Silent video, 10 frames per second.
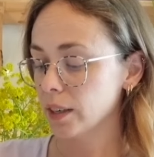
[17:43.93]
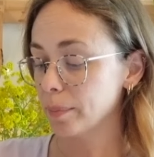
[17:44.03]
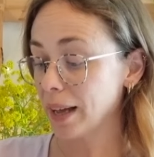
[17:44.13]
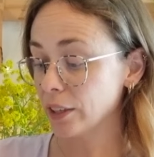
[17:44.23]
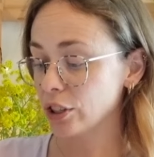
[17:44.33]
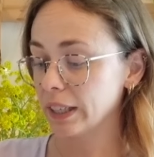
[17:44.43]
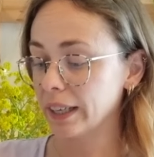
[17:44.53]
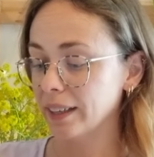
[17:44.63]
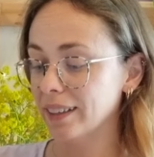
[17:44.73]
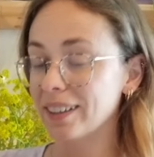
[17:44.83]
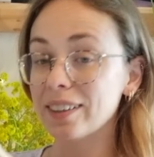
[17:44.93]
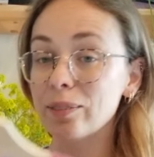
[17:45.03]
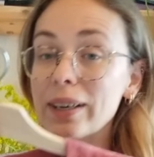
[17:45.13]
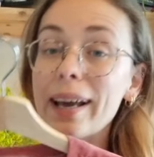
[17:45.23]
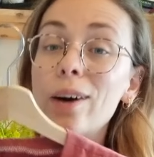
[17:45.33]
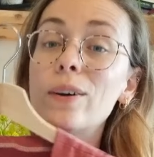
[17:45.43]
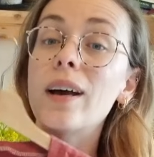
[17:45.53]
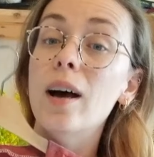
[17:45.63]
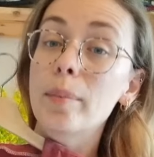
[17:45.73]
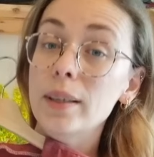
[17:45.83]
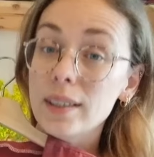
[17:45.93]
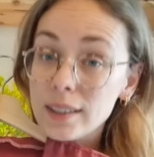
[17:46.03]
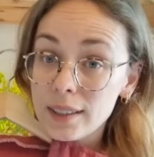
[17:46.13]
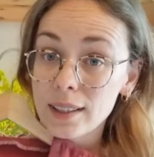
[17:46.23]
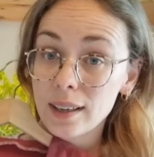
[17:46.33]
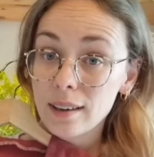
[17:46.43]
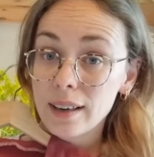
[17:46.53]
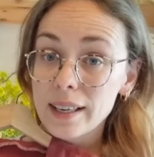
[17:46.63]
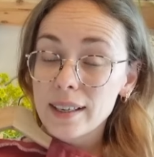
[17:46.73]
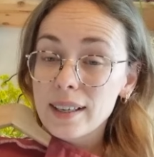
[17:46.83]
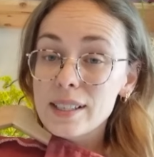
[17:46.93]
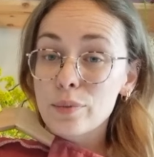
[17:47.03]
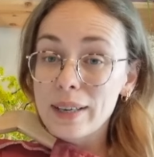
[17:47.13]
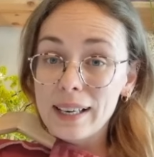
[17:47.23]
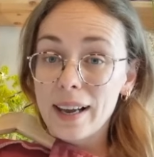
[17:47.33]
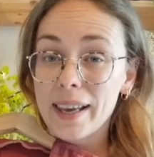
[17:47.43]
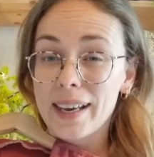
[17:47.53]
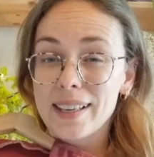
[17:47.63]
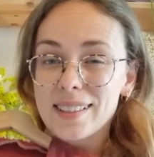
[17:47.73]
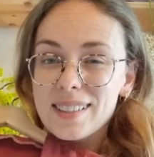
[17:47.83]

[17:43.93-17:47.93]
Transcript: But actually, when I held it up, I did really like it.